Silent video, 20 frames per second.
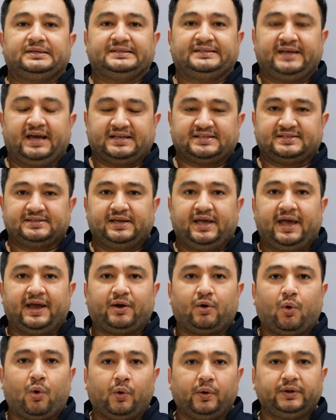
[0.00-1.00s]
Yes,
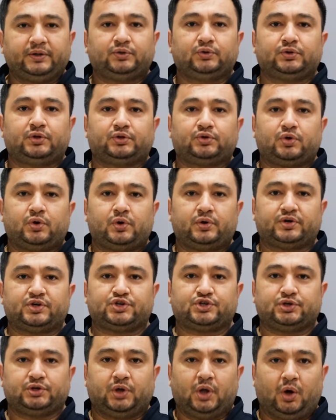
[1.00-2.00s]
according to the
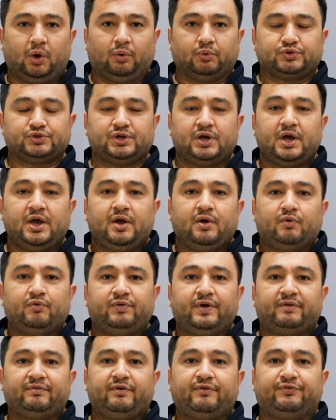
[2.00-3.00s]
Turkish laws,
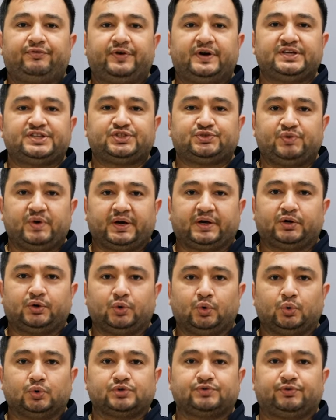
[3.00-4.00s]
we have a very strict
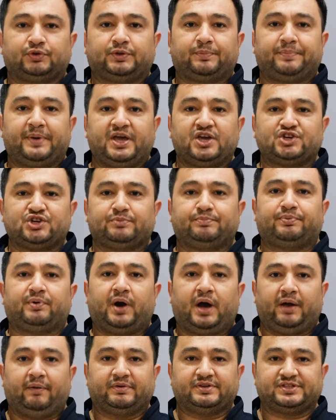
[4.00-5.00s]
rules for the patient
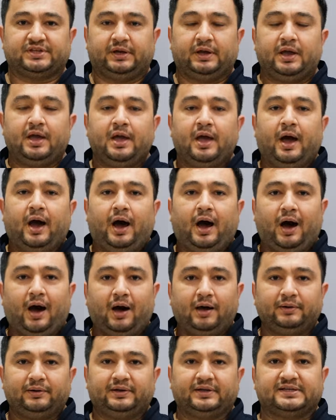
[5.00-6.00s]
privacy.
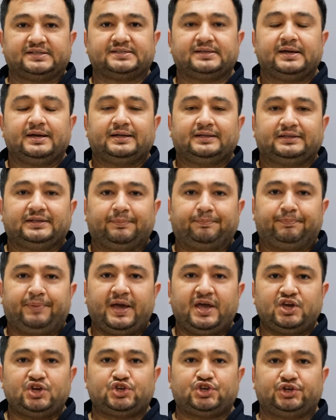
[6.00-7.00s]
Unless the
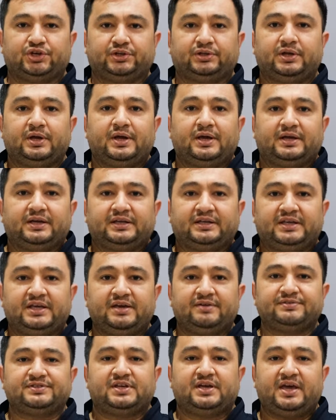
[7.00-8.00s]
patient
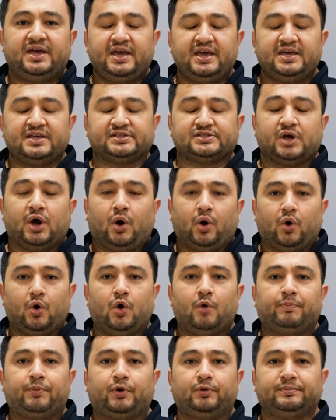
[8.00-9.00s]
gives his or
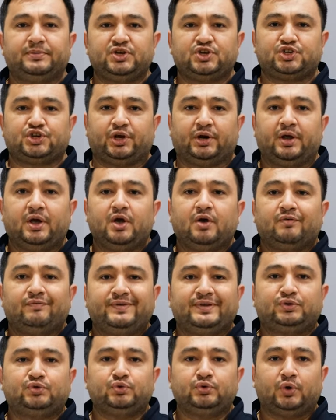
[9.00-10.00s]
her permission,
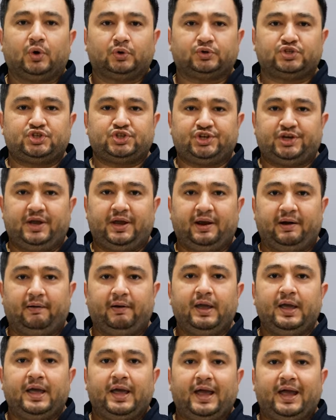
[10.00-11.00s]
we do not share
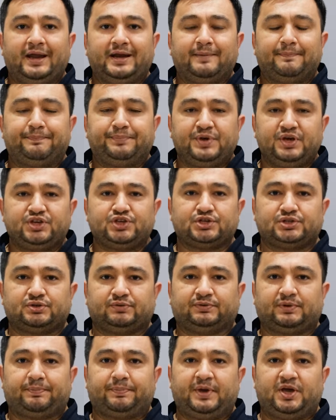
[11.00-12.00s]
any pictures
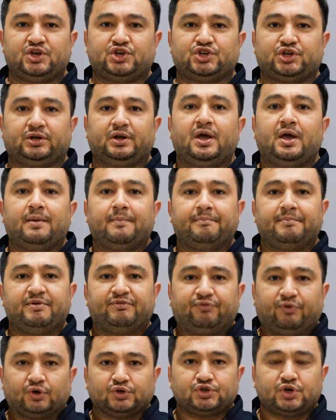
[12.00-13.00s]
of the patient
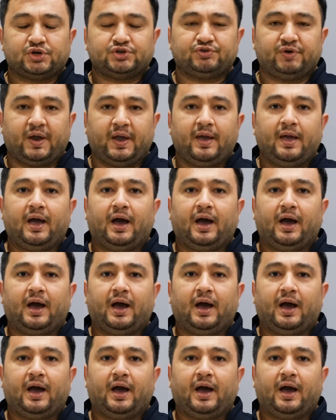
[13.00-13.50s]
before surgery,